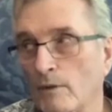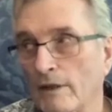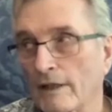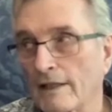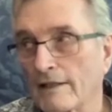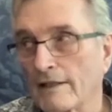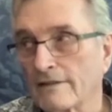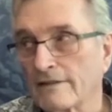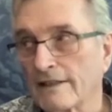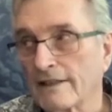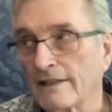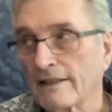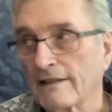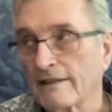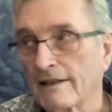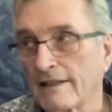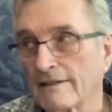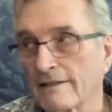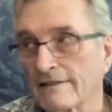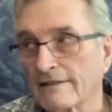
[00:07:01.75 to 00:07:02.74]
I say I
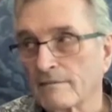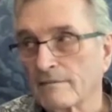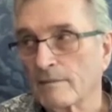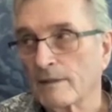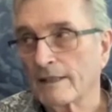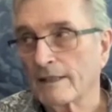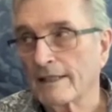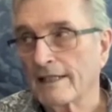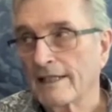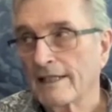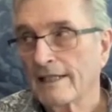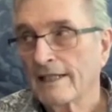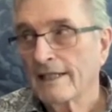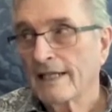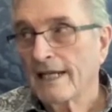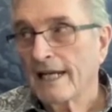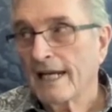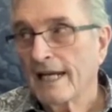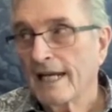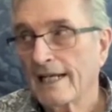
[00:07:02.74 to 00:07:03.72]
like somebody.
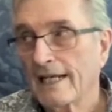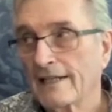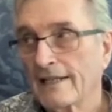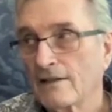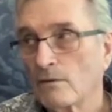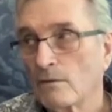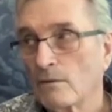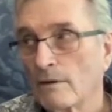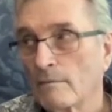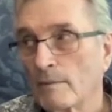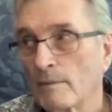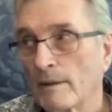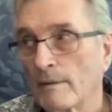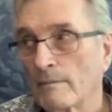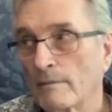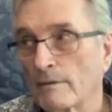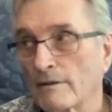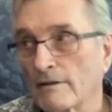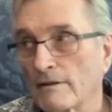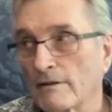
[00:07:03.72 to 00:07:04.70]
And I don't want
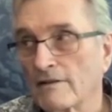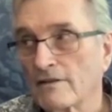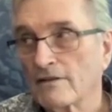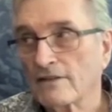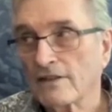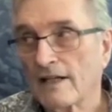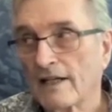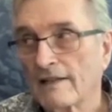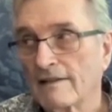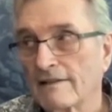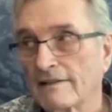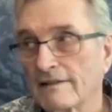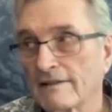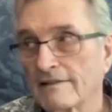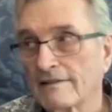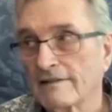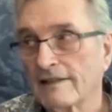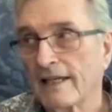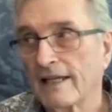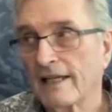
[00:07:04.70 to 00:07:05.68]
people to decide that
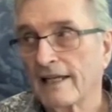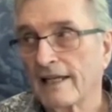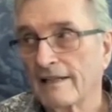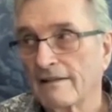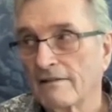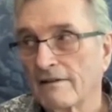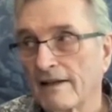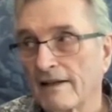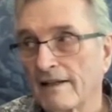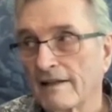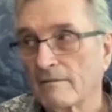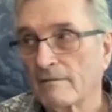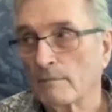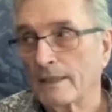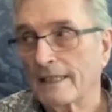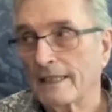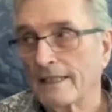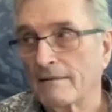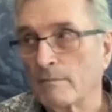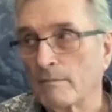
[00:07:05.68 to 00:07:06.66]
they like
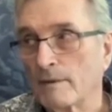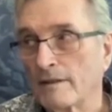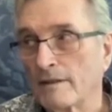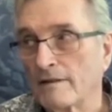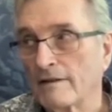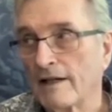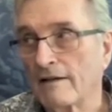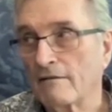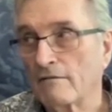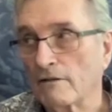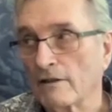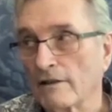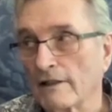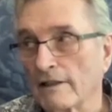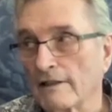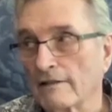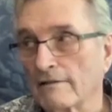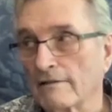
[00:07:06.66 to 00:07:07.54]
me, but not really.